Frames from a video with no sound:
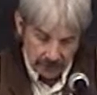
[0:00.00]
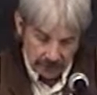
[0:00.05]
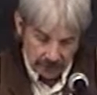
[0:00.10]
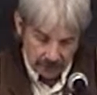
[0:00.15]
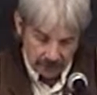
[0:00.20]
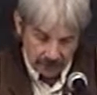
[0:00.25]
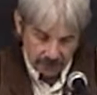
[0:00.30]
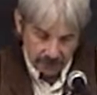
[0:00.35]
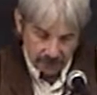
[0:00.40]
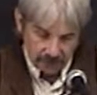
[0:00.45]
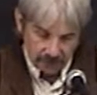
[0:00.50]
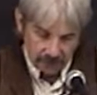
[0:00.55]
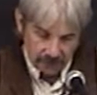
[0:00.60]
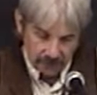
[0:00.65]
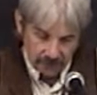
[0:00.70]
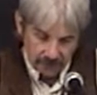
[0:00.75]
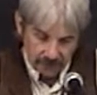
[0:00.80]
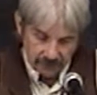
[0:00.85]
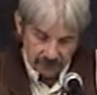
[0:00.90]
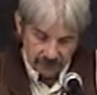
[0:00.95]

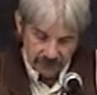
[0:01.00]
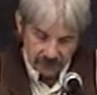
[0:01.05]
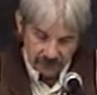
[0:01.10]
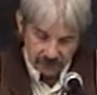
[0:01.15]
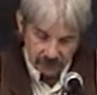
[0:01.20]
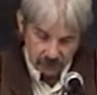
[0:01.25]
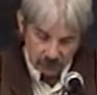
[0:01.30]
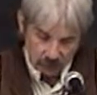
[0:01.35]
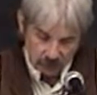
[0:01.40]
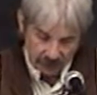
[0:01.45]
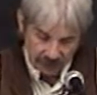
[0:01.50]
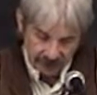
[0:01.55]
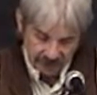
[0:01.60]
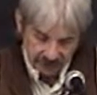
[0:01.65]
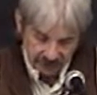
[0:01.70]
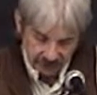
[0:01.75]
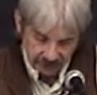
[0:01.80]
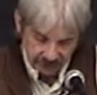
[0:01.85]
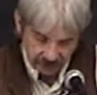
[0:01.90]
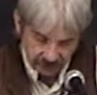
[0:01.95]
Uh, and there's more to
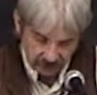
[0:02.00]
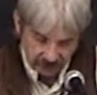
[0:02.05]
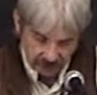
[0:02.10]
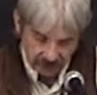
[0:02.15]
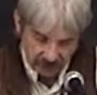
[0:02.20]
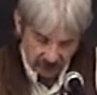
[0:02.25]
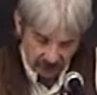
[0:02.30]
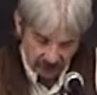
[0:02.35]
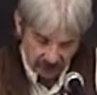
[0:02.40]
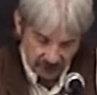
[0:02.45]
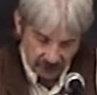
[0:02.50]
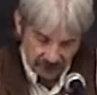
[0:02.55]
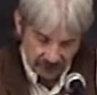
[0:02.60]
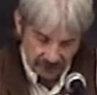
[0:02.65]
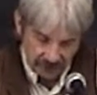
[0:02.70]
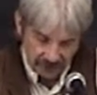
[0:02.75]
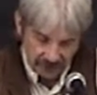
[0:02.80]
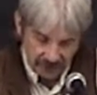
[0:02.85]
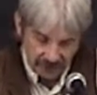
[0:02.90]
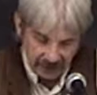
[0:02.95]
that sentence, so let me read it
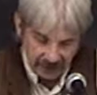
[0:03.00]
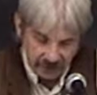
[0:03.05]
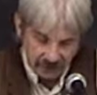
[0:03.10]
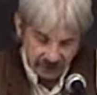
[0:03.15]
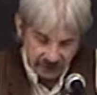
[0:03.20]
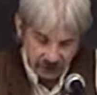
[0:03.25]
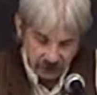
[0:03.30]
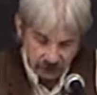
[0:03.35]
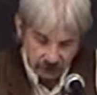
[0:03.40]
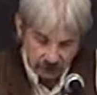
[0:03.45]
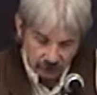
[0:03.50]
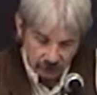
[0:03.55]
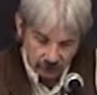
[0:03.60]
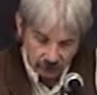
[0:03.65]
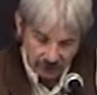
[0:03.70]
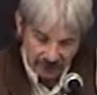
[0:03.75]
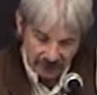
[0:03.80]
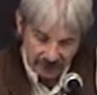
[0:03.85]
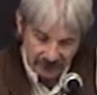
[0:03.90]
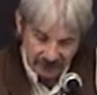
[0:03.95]
again. Any official
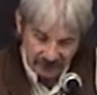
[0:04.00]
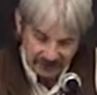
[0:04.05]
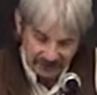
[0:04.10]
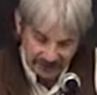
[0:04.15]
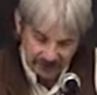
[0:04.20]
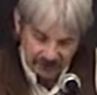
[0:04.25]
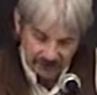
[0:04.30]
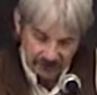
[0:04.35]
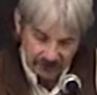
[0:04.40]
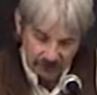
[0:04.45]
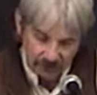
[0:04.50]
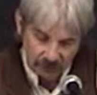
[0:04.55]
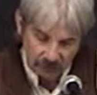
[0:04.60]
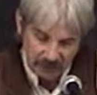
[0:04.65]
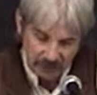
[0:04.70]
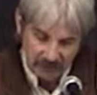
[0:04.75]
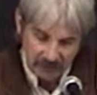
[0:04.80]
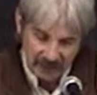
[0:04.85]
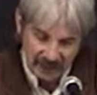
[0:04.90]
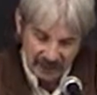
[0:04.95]
glory they would give him
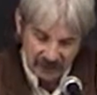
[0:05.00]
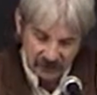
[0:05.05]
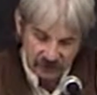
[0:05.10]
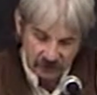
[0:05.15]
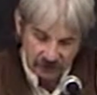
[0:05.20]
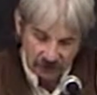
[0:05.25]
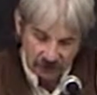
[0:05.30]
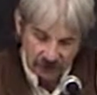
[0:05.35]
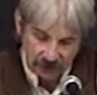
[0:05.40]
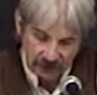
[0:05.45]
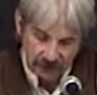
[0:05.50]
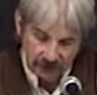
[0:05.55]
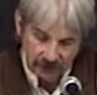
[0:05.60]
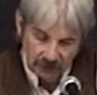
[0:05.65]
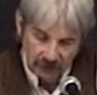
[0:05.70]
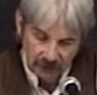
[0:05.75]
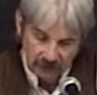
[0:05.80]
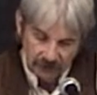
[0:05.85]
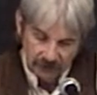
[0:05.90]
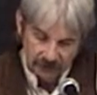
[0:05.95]
would be based on,
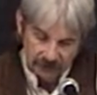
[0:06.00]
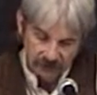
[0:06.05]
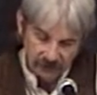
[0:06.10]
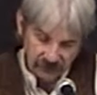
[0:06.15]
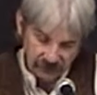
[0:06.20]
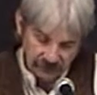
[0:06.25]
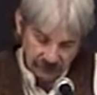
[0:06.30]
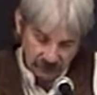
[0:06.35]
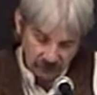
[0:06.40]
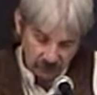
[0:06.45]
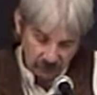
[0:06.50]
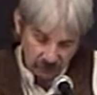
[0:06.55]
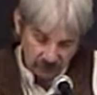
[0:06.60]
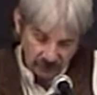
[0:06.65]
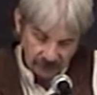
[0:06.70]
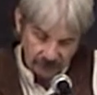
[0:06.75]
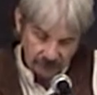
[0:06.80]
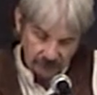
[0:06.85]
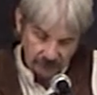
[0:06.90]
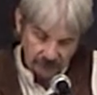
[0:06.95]
this is in
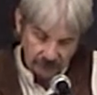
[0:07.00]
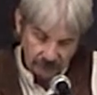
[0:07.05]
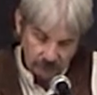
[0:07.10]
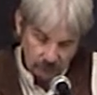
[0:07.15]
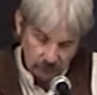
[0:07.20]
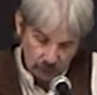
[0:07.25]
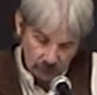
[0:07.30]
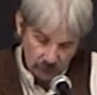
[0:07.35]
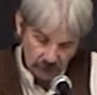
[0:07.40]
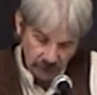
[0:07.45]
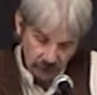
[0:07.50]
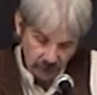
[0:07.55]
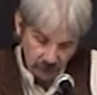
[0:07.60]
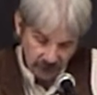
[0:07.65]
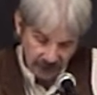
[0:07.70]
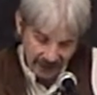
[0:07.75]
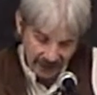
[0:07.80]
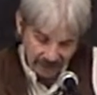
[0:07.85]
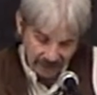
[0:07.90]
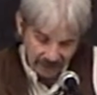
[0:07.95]
parentheses, one
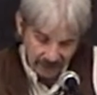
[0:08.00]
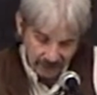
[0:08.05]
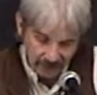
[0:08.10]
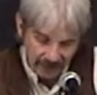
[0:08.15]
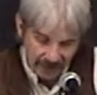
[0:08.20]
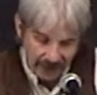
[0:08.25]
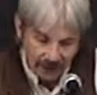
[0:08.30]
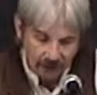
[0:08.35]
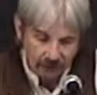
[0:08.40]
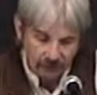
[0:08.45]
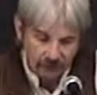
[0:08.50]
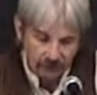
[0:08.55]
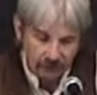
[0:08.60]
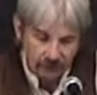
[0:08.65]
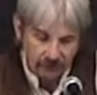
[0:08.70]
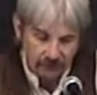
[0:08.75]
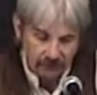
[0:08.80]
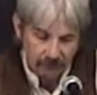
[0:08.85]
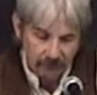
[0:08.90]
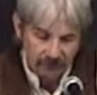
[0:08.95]
who has the power
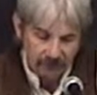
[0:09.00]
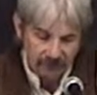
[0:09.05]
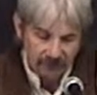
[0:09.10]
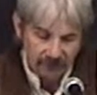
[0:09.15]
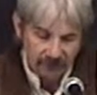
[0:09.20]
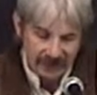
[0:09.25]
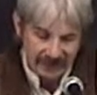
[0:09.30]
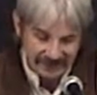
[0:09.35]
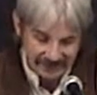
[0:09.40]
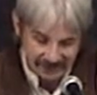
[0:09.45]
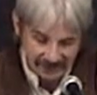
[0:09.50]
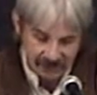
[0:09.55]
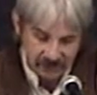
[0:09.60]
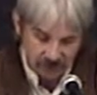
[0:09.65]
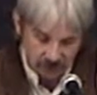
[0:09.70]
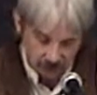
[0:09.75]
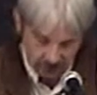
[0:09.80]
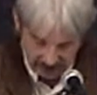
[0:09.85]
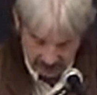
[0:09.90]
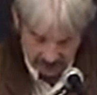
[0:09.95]
to improve my
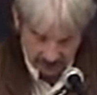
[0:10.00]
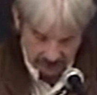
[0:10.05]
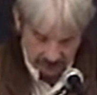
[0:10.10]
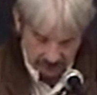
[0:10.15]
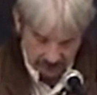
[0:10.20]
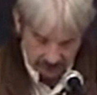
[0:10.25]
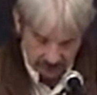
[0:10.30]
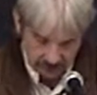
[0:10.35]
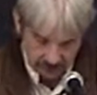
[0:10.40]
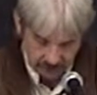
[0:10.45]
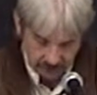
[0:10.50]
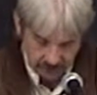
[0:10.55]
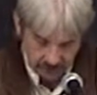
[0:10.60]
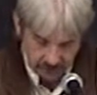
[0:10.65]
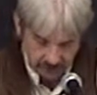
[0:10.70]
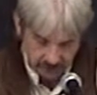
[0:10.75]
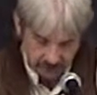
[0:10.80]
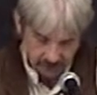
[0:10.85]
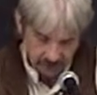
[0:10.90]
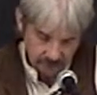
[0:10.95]
situation,
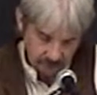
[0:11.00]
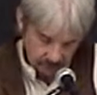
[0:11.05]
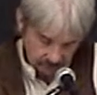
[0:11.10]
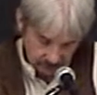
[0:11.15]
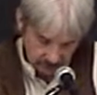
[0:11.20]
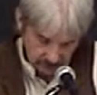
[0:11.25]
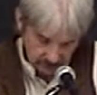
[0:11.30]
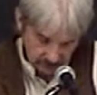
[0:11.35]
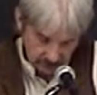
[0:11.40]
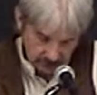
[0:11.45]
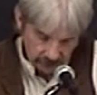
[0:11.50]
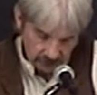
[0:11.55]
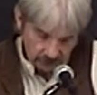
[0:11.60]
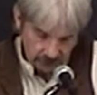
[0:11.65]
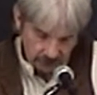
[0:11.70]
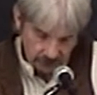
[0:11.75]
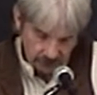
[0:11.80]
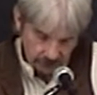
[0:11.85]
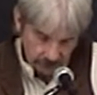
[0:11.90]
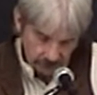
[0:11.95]

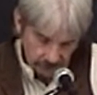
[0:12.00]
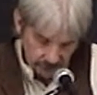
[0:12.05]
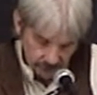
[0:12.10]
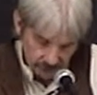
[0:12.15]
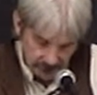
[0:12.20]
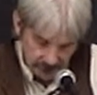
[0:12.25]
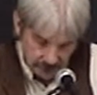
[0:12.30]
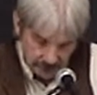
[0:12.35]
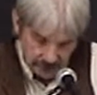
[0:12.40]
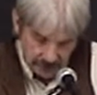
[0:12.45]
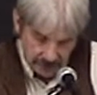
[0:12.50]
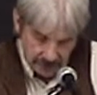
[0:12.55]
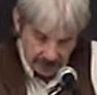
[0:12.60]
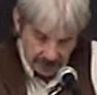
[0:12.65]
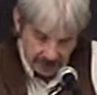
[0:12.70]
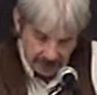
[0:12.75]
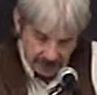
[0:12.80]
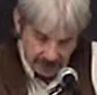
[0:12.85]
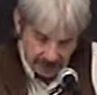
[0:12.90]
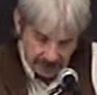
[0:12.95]
unquote,
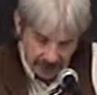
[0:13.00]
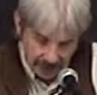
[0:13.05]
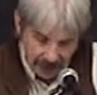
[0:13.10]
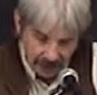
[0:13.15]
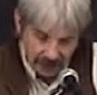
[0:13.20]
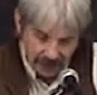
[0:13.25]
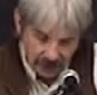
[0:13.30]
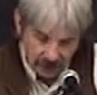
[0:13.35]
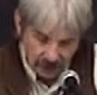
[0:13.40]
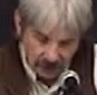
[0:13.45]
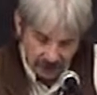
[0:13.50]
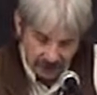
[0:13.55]
and not